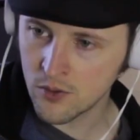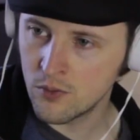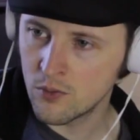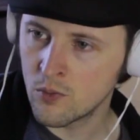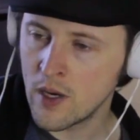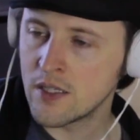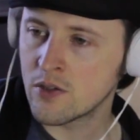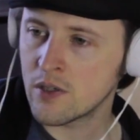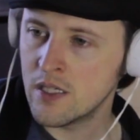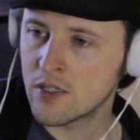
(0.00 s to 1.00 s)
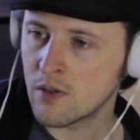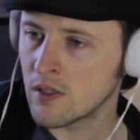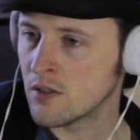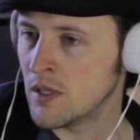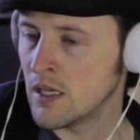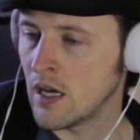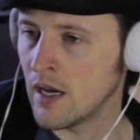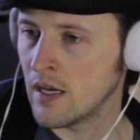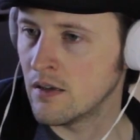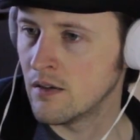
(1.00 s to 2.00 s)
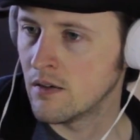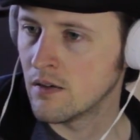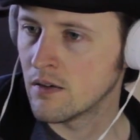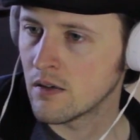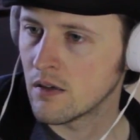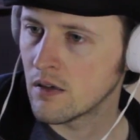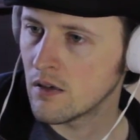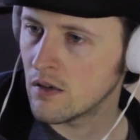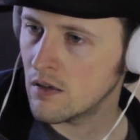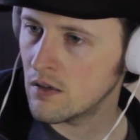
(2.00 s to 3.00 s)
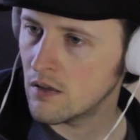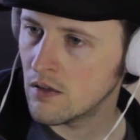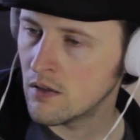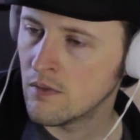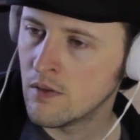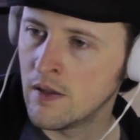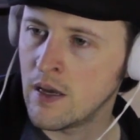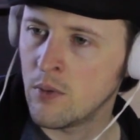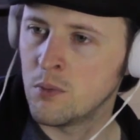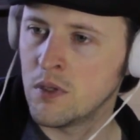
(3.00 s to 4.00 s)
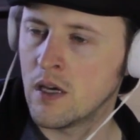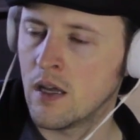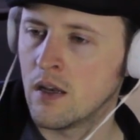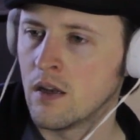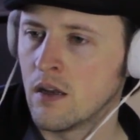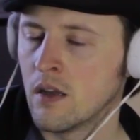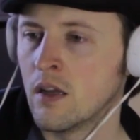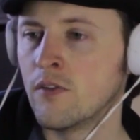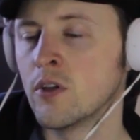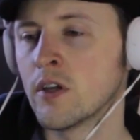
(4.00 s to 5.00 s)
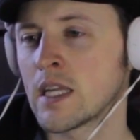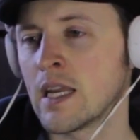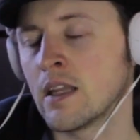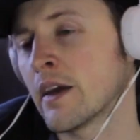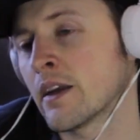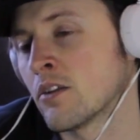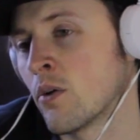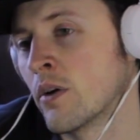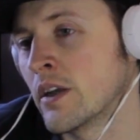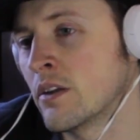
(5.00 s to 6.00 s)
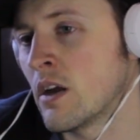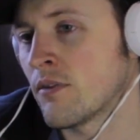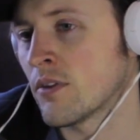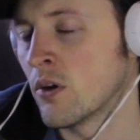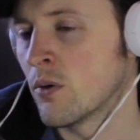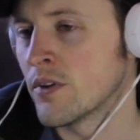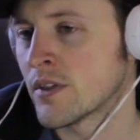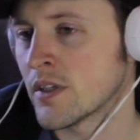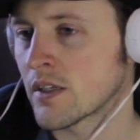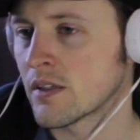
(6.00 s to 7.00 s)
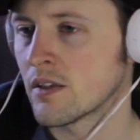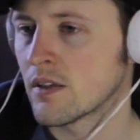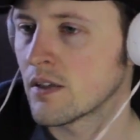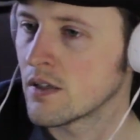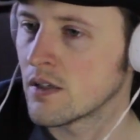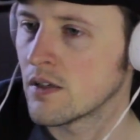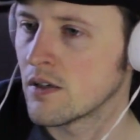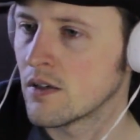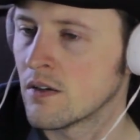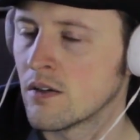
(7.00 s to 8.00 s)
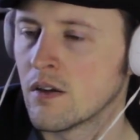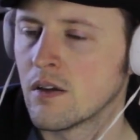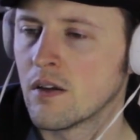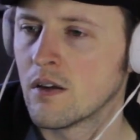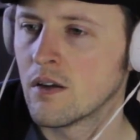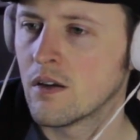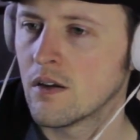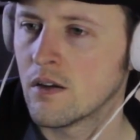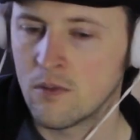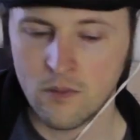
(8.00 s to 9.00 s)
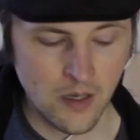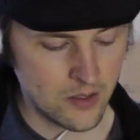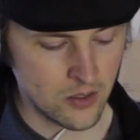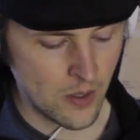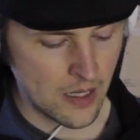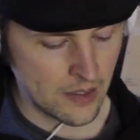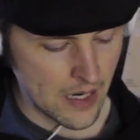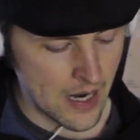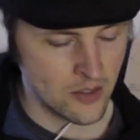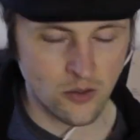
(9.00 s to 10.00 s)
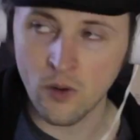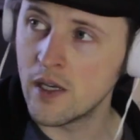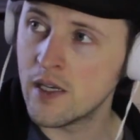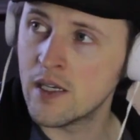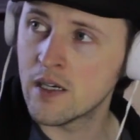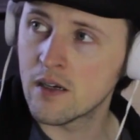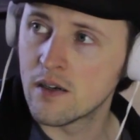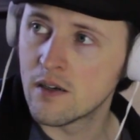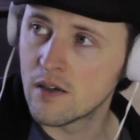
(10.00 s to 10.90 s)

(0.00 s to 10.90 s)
to raise your E string to be a 9, and that would be that. If you looked at it like Dorian, you'd have to lower the 6. Right? So we had like A Dorian here,